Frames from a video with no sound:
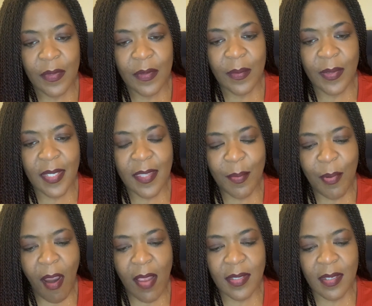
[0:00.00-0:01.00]
was in the
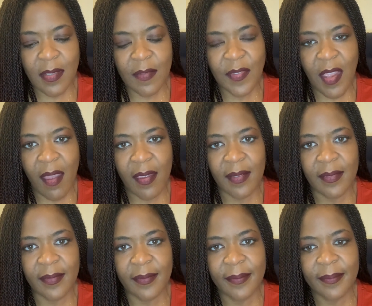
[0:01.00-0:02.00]
process of dying.
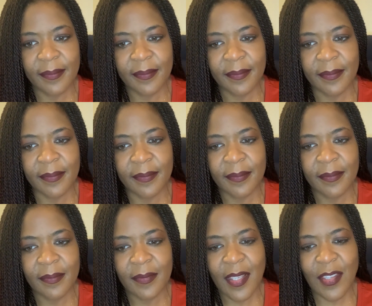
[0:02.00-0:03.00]

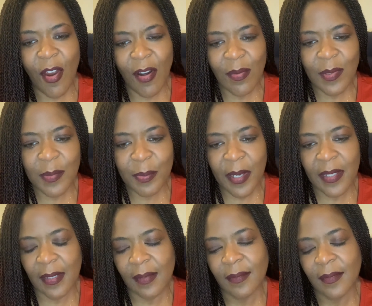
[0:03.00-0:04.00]
His heart was
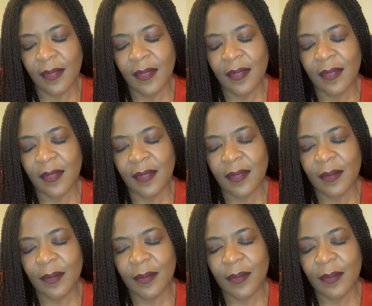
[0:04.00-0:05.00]
breaking.
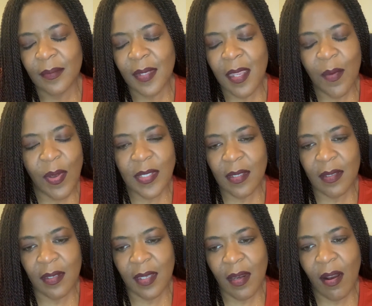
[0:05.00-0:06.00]
He wasn't going
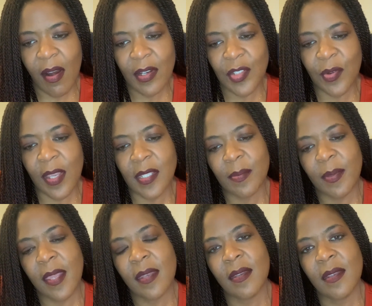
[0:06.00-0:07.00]
to get a heart
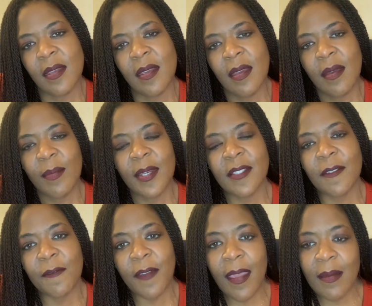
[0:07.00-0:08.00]
transplant, but his
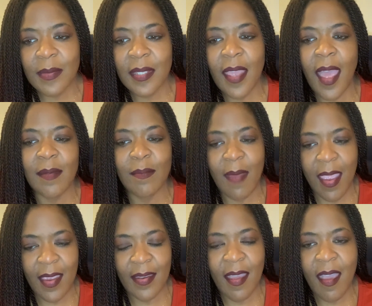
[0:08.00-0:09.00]
family had made